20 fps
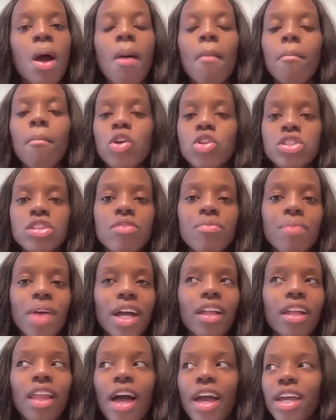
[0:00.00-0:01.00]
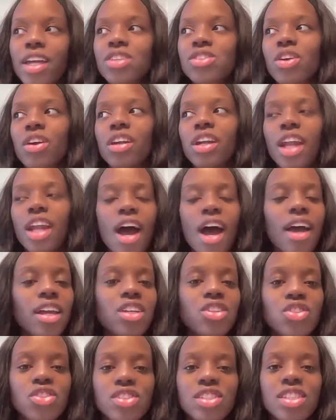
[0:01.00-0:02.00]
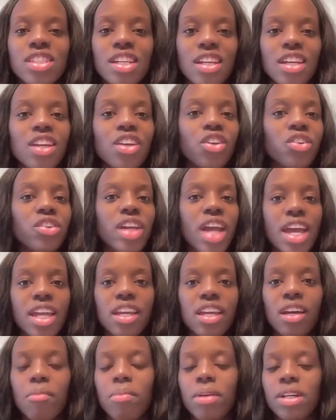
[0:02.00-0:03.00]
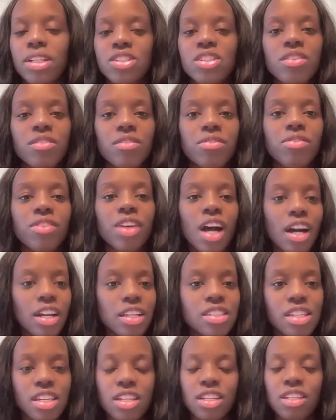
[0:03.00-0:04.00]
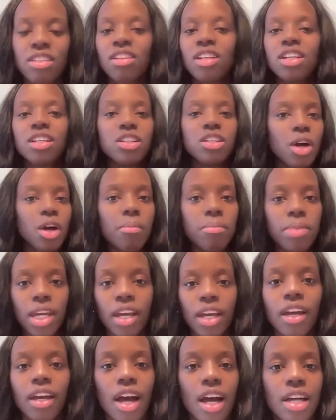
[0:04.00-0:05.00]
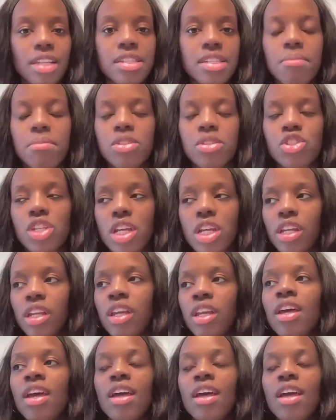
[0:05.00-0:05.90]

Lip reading: Most of my clients are not interested in creating a bunch of content, and being a content machine.